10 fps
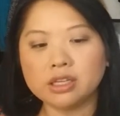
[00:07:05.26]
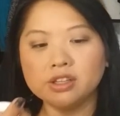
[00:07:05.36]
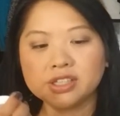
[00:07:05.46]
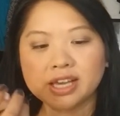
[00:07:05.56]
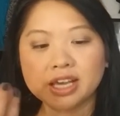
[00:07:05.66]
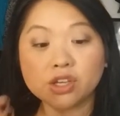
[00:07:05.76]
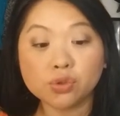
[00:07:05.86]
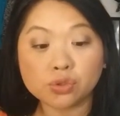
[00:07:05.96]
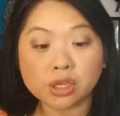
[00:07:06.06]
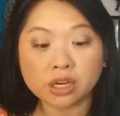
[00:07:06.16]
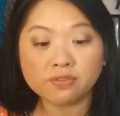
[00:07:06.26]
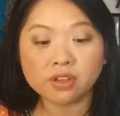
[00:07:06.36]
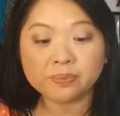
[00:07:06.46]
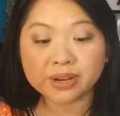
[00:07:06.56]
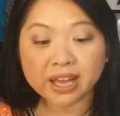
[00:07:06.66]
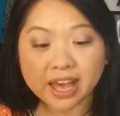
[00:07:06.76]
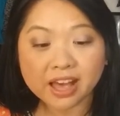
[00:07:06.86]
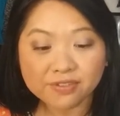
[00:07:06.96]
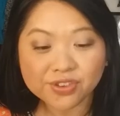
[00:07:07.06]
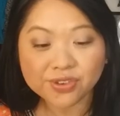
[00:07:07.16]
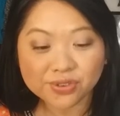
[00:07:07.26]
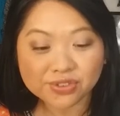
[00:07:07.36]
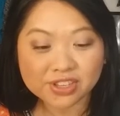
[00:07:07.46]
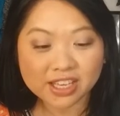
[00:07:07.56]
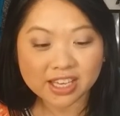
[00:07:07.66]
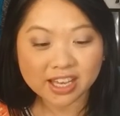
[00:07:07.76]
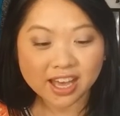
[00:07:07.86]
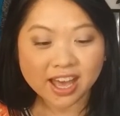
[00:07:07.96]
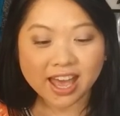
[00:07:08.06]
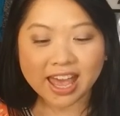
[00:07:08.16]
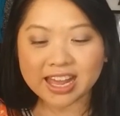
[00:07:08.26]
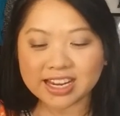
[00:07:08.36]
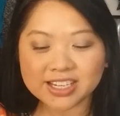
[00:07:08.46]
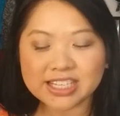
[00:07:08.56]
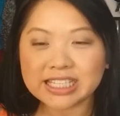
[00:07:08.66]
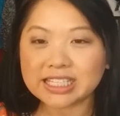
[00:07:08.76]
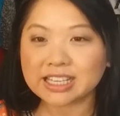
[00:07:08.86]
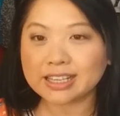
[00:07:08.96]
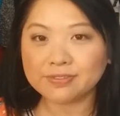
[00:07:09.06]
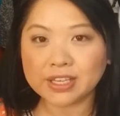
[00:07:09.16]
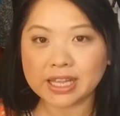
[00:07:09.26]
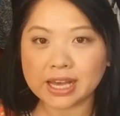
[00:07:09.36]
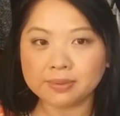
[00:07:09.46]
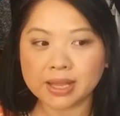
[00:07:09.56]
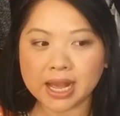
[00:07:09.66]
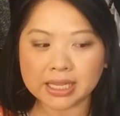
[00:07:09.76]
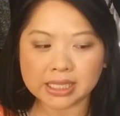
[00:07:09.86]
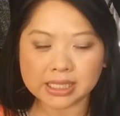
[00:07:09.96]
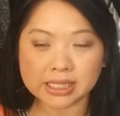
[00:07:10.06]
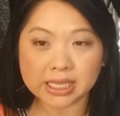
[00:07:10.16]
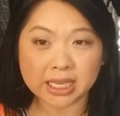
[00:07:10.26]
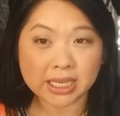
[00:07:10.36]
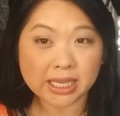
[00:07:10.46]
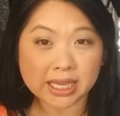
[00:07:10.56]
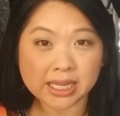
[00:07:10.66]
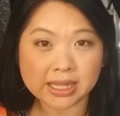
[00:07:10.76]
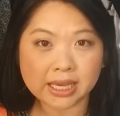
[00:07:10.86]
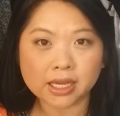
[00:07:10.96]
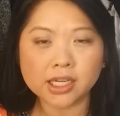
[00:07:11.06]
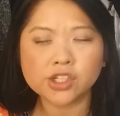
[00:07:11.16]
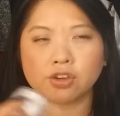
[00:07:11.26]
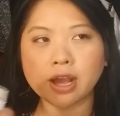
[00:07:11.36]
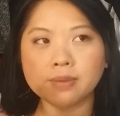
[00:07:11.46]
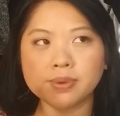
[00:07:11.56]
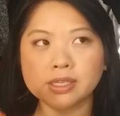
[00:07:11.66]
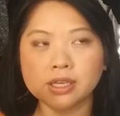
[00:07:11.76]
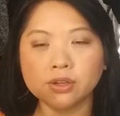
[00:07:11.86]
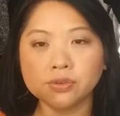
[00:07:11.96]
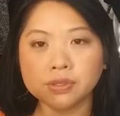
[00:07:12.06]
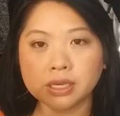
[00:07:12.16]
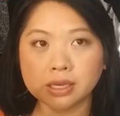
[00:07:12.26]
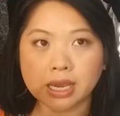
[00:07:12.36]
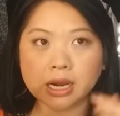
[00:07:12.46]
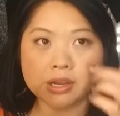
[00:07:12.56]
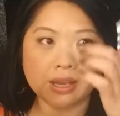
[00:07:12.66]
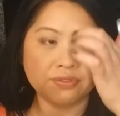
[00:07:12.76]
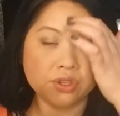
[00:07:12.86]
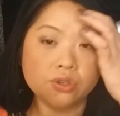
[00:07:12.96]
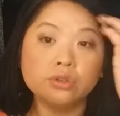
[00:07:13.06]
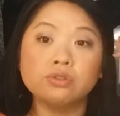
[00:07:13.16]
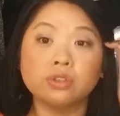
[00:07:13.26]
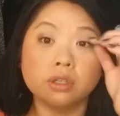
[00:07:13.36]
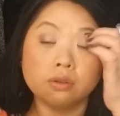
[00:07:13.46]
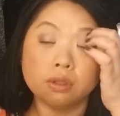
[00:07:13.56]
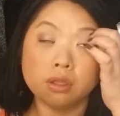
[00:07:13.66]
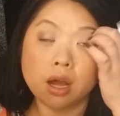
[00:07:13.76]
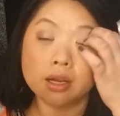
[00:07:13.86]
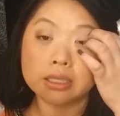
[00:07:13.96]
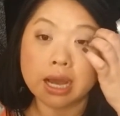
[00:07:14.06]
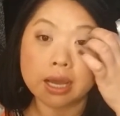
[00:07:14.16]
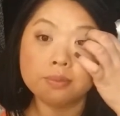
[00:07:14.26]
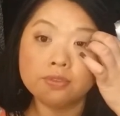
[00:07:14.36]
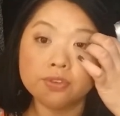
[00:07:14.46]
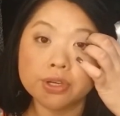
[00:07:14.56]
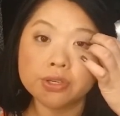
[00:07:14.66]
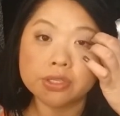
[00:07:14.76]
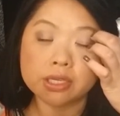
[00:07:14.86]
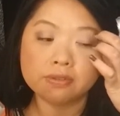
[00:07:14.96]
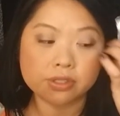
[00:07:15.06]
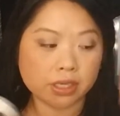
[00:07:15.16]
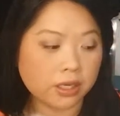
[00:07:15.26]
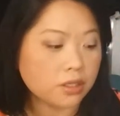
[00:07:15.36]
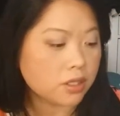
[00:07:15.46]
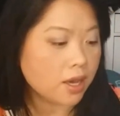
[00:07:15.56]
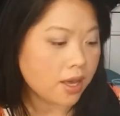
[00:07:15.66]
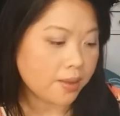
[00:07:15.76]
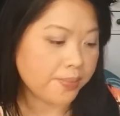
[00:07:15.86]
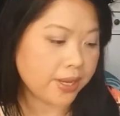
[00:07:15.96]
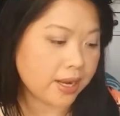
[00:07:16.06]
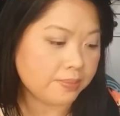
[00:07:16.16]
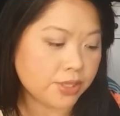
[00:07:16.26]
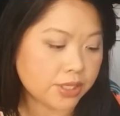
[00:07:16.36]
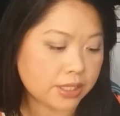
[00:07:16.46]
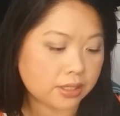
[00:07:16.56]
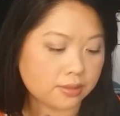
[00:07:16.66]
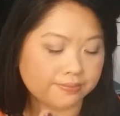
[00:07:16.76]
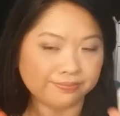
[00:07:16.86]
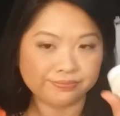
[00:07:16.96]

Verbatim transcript: it looks like I use none of it but I have used it and I just feel like I'm not seeing anything I'm gonna try because I know skincare you have to use for a long time before you see results but I'm just